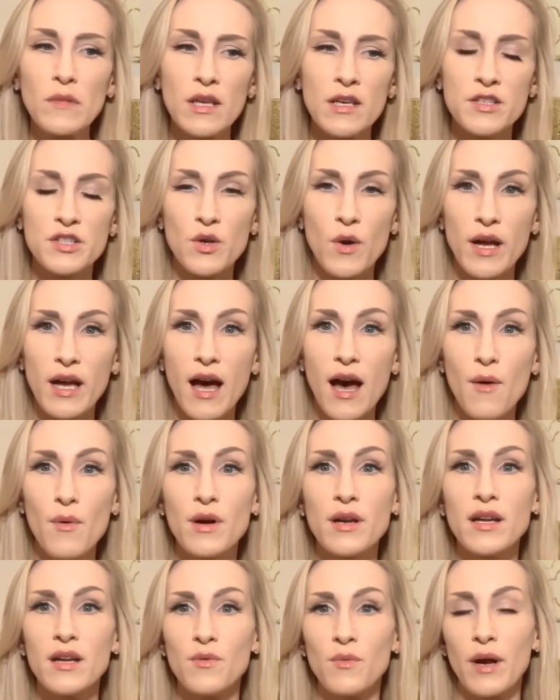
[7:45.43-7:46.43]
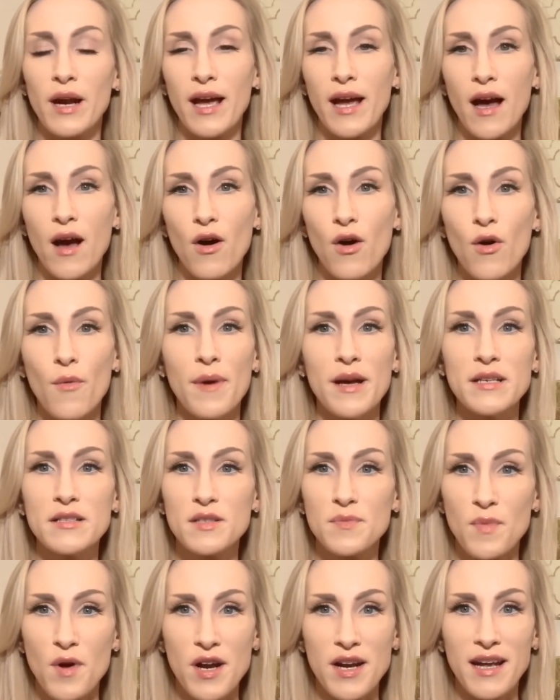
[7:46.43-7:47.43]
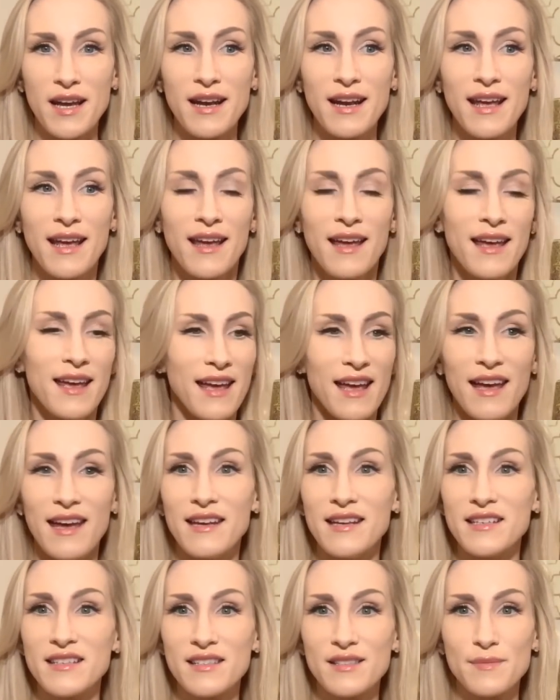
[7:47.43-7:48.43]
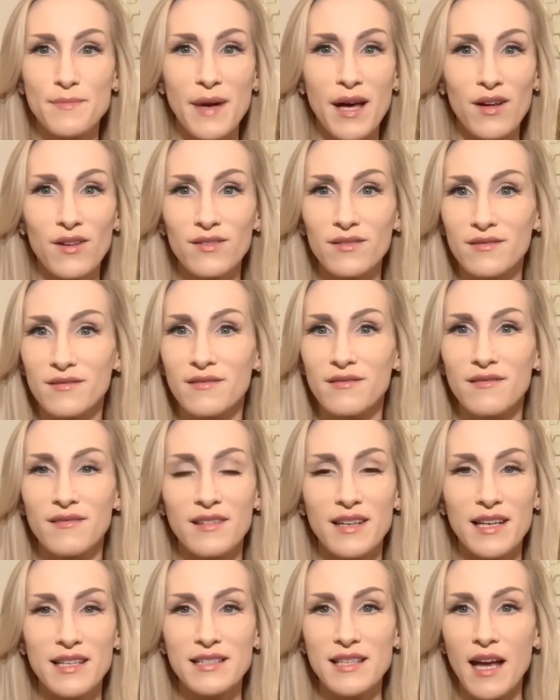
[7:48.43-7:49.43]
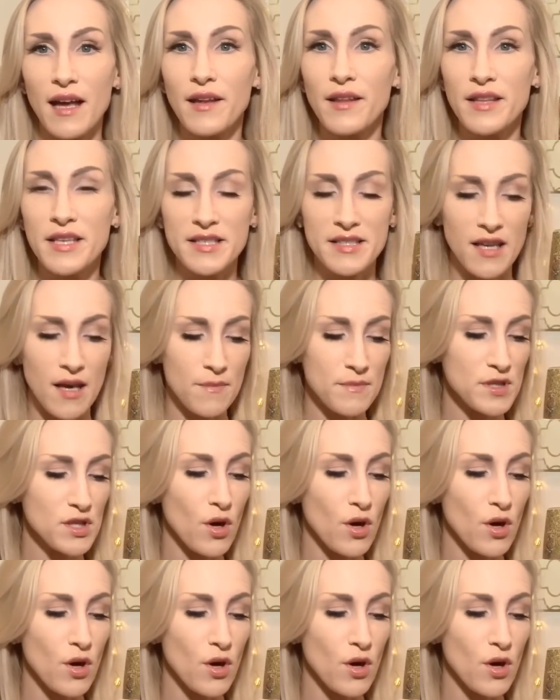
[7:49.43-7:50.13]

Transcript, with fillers: So I got one and when I got home, I sprayed it and it smelled exactly the same.